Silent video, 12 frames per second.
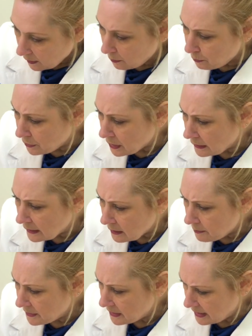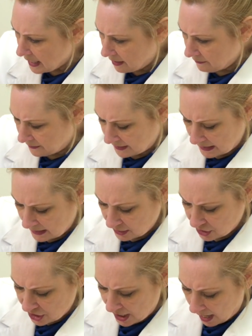put a little bit of the
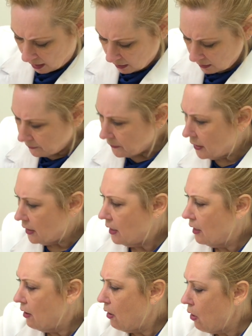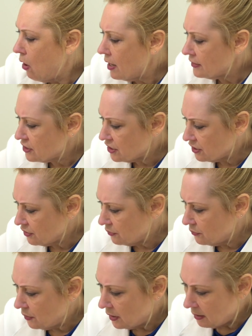gel
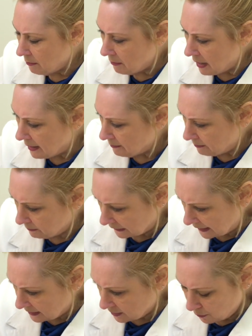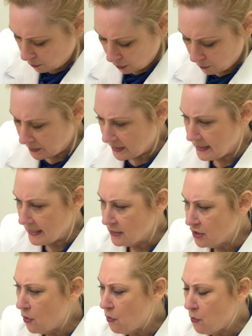onto my plate to work with, because I
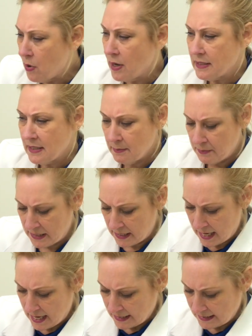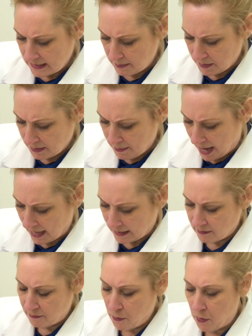don't want to be dipping back
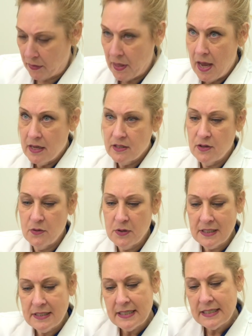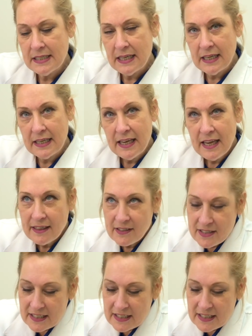and forth. So you can see there's